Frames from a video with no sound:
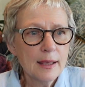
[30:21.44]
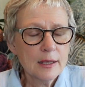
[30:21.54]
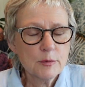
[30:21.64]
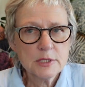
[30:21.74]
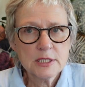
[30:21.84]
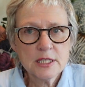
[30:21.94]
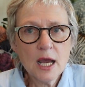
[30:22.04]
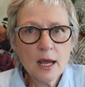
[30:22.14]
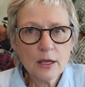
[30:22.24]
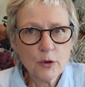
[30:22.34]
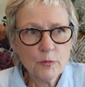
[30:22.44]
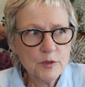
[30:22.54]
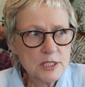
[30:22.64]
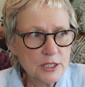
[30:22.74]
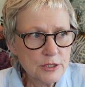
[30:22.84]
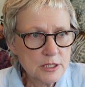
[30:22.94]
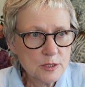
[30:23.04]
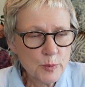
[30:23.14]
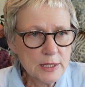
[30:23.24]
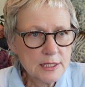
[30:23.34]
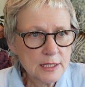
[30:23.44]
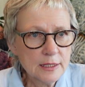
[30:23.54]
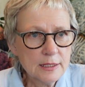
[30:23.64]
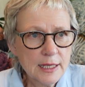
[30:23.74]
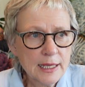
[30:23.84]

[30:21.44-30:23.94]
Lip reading: It was dark, obviously, because it's winter,